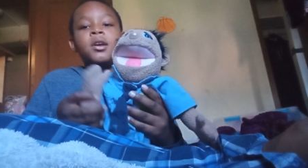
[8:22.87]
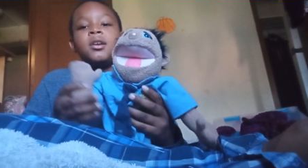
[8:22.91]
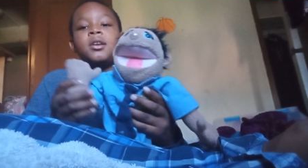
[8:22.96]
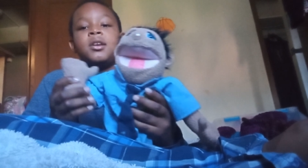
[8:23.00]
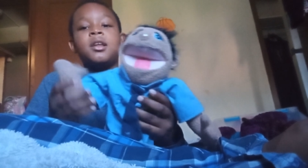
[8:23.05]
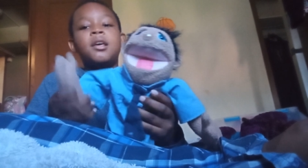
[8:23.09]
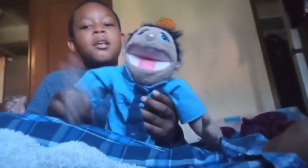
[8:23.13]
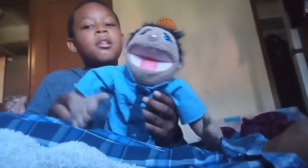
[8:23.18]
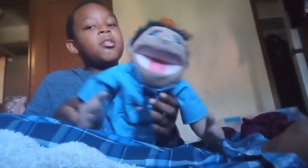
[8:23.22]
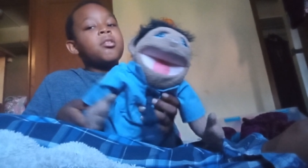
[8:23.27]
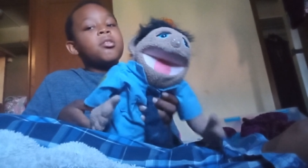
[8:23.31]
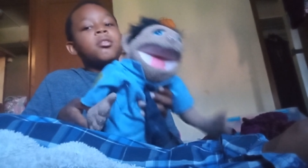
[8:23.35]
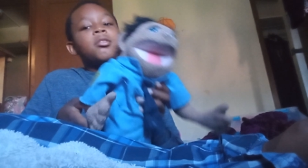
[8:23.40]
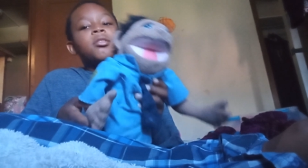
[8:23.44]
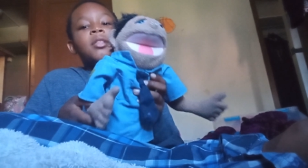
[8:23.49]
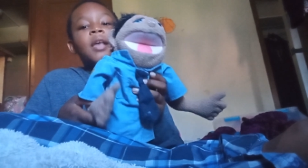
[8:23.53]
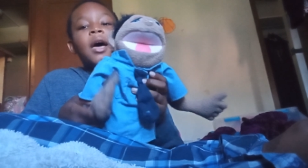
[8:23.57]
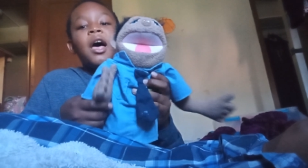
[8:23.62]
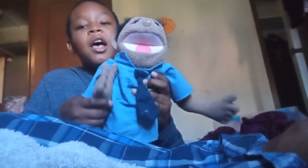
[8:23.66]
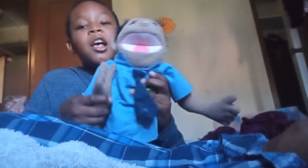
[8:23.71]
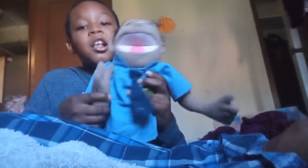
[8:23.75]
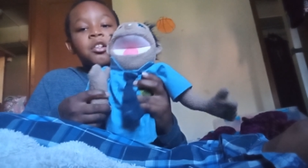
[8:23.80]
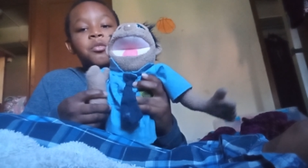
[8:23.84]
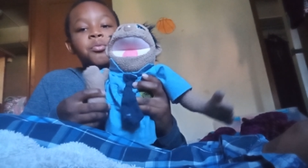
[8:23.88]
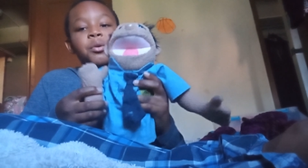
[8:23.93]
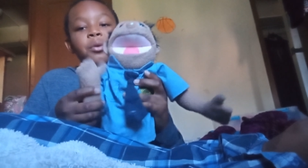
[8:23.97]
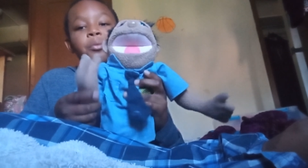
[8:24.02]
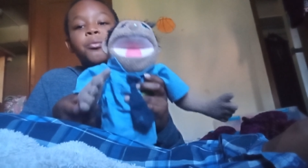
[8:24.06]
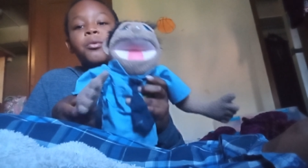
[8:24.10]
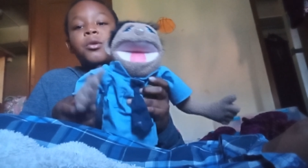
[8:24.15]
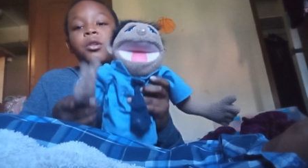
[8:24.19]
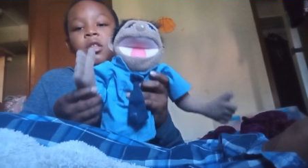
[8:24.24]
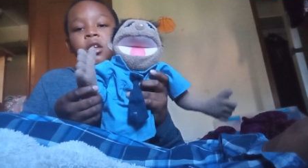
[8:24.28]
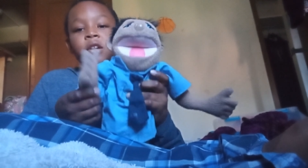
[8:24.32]
This that's what
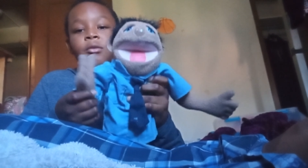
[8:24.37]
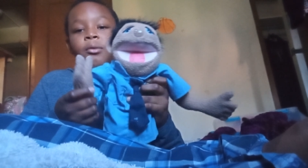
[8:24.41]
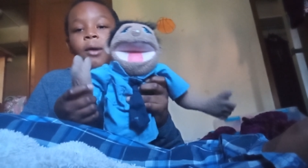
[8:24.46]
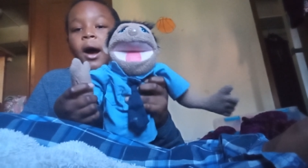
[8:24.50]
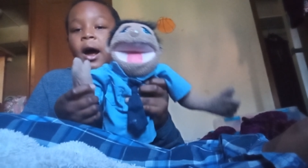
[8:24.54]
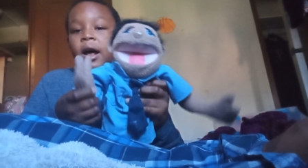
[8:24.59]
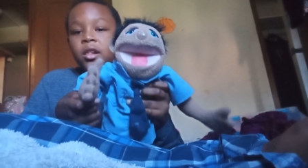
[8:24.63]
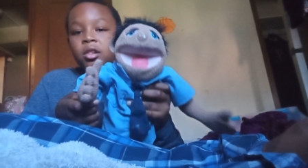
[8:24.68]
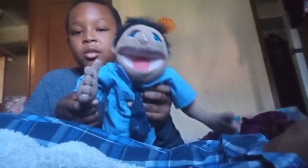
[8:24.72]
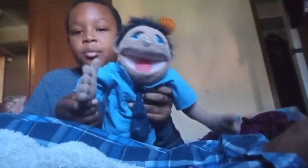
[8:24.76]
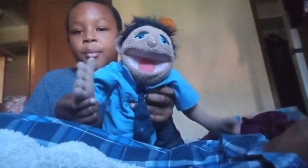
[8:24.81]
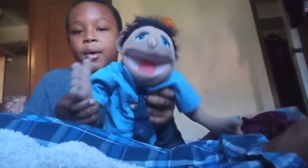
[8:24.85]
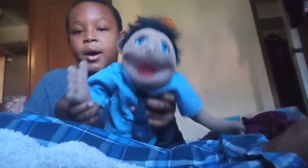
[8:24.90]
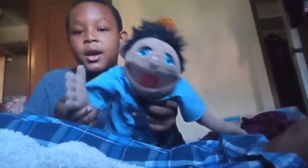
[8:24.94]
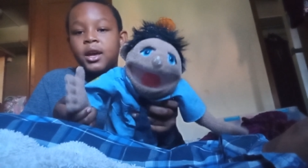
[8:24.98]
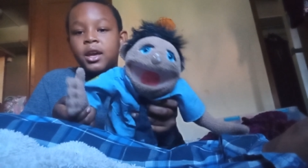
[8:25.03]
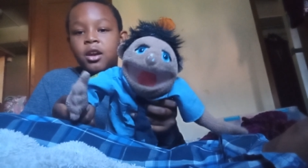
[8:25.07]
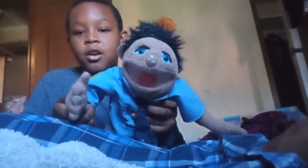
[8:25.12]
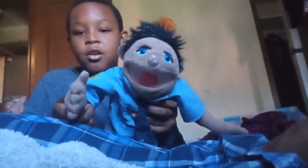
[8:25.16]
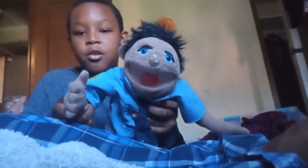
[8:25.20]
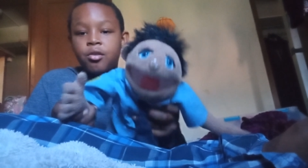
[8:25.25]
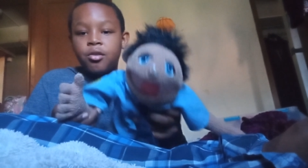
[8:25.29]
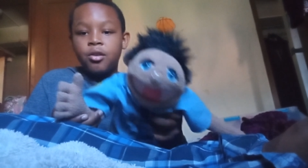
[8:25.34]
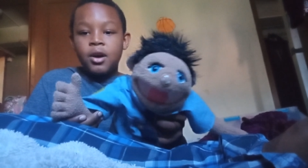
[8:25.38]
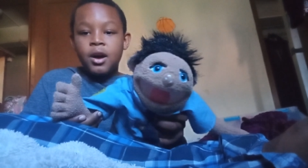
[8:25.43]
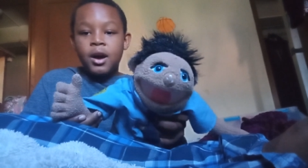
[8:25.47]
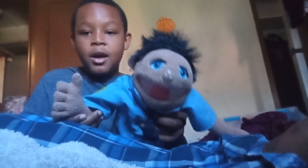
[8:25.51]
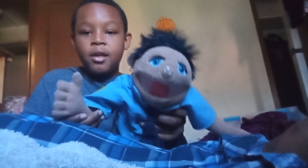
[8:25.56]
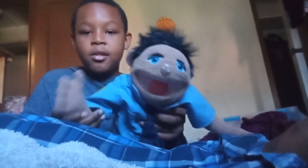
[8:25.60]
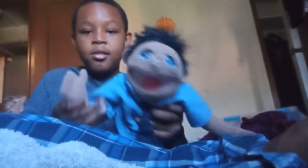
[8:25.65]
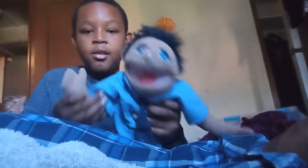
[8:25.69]
really grinds my gears, guys.